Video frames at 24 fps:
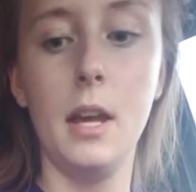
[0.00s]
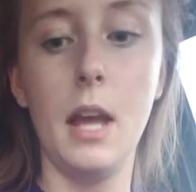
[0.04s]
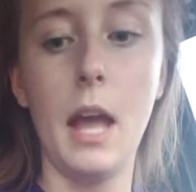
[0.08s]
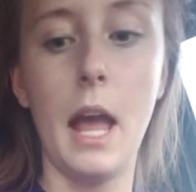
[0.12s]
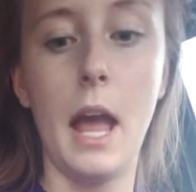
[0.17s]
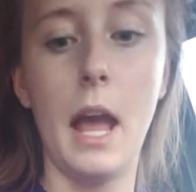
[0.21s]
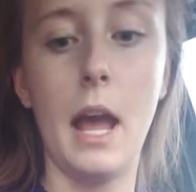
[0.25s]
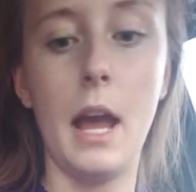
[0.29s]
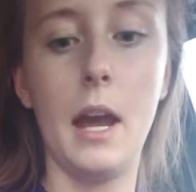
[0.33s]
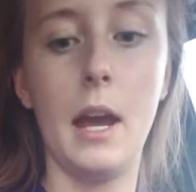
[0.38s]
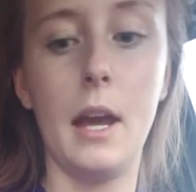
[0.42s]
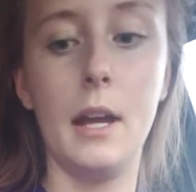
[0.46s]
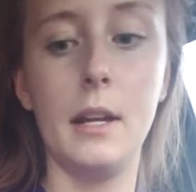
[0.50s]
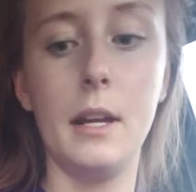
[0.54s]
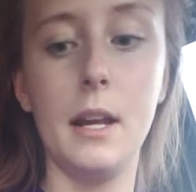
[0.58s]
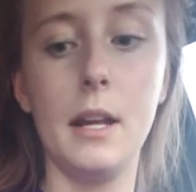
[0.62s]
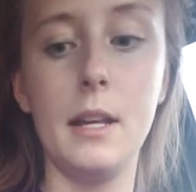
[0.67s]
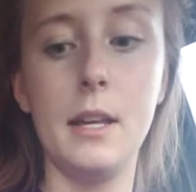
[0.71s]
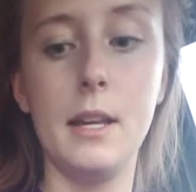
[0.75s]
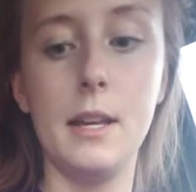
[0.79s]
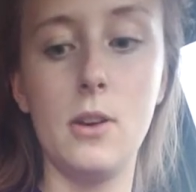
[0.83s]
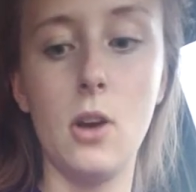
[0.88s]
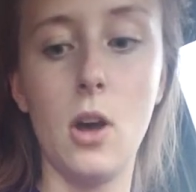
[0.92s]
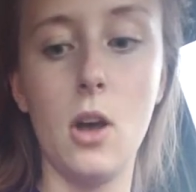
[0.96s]
And
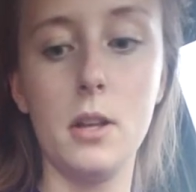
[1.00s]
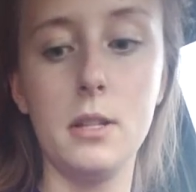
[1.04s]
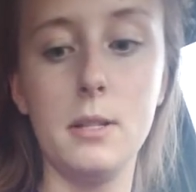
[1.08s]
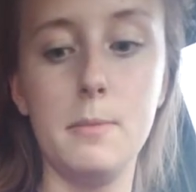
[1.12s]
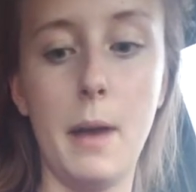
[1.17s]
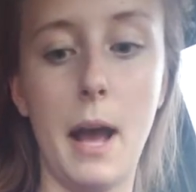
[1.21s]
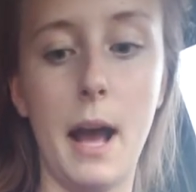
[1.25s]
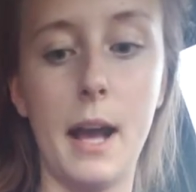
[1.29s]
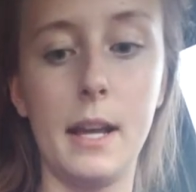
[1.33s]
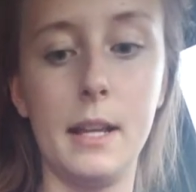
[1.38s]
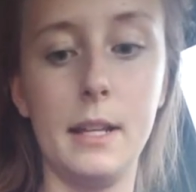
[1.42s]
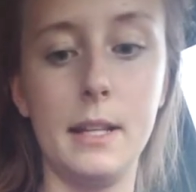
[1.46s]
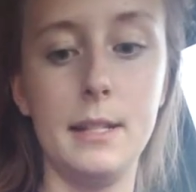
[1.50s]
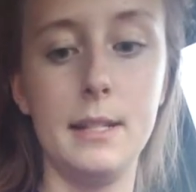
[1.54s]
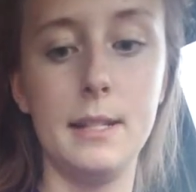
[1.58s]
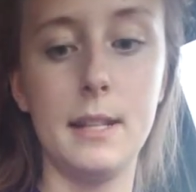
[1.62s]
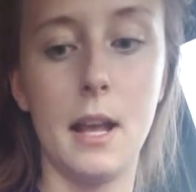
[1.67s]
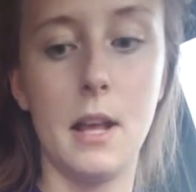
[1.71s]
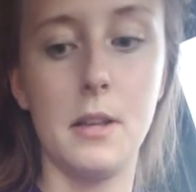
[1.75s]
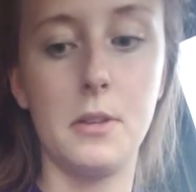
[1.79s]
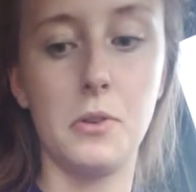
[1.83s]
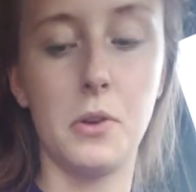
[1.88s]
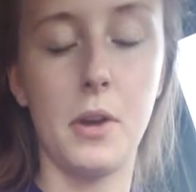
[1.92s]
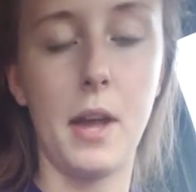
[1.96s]
he calls back and he
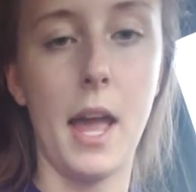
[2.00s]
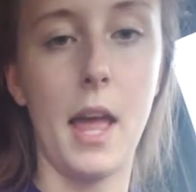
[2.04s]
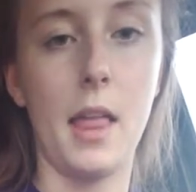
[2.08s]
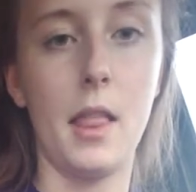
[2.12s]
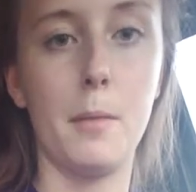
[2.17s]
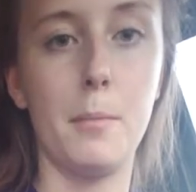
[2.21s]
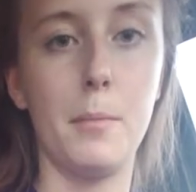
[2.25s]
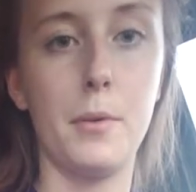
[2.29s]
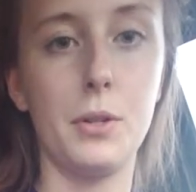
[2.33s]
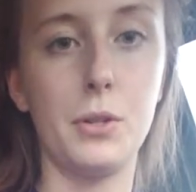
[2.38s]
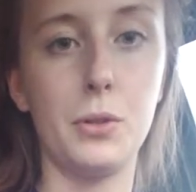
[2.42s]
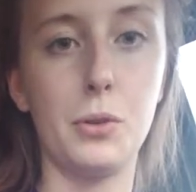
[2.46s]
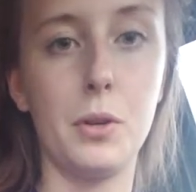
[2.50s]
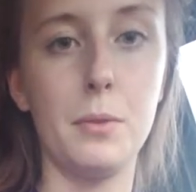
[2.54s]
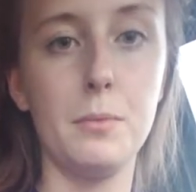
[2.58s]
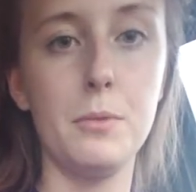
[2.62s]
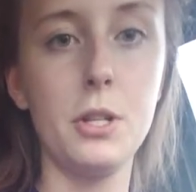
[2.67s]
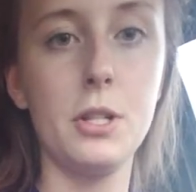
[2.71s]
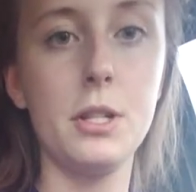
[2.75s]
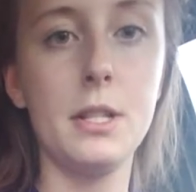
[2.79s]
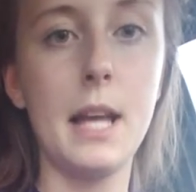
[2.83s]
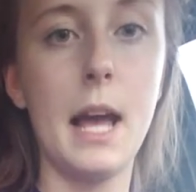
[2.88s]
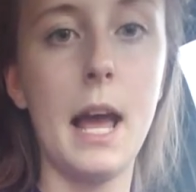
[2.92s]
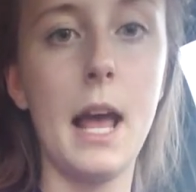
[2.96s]
says, okay, the
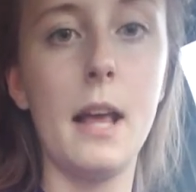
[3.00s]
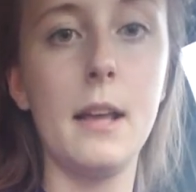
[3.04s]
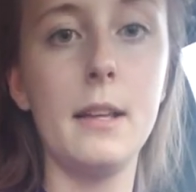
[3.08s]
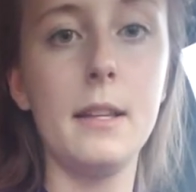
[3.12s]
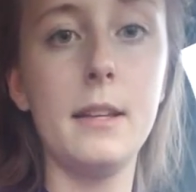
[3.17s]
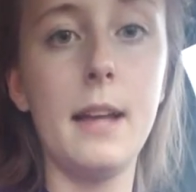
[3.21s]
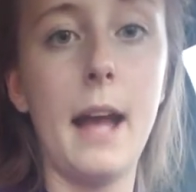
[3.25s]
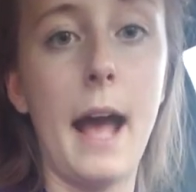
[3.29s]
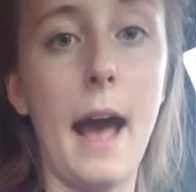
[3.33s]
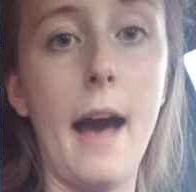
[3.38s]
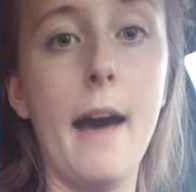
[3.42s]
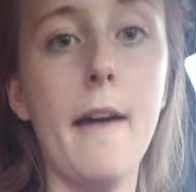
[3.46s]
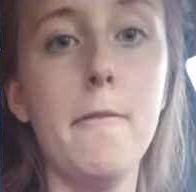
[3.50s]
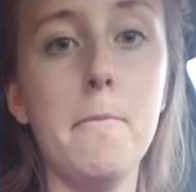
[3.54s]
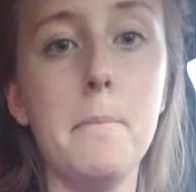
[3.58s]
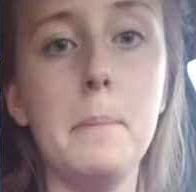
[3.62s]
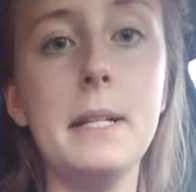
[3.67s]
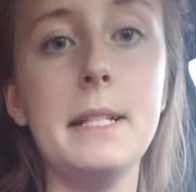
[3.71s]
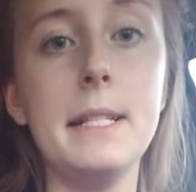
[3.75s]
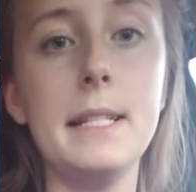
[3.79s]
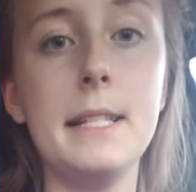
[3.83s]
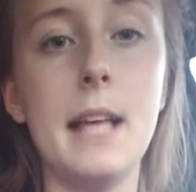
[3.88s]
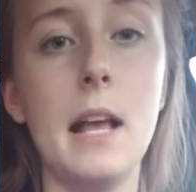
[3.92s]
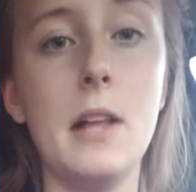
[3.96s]
prescriptions have
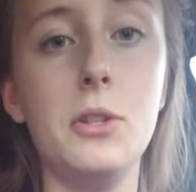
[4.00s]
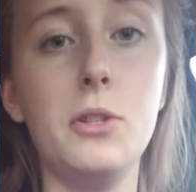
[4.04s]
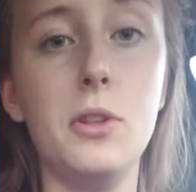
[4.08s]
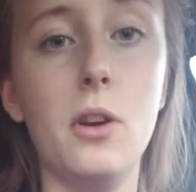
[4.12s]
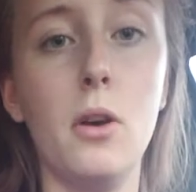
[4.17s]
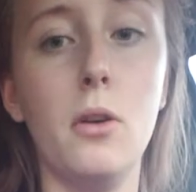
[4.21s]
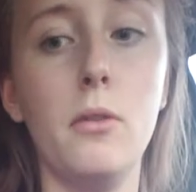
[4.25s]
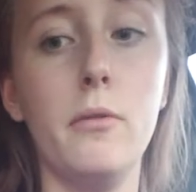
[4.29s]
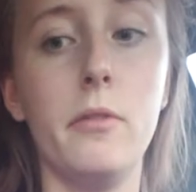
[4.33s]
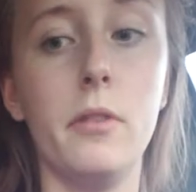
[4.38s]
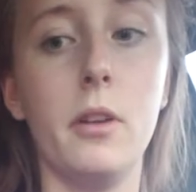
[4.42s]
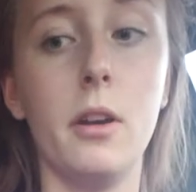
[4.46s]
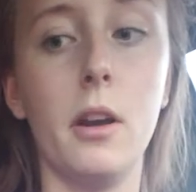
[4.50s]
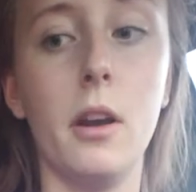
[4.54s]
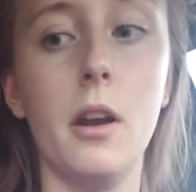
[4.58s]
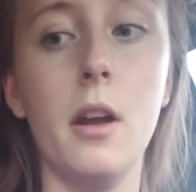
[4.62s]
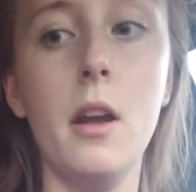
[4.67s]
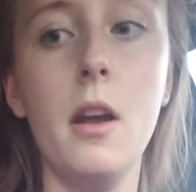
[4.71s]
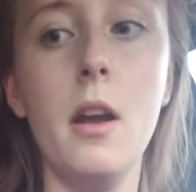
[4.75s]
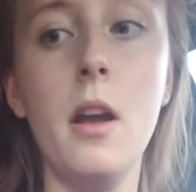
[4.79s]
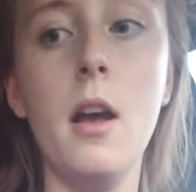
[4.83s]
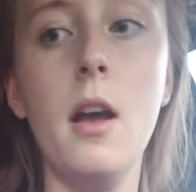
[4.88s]
been sent over,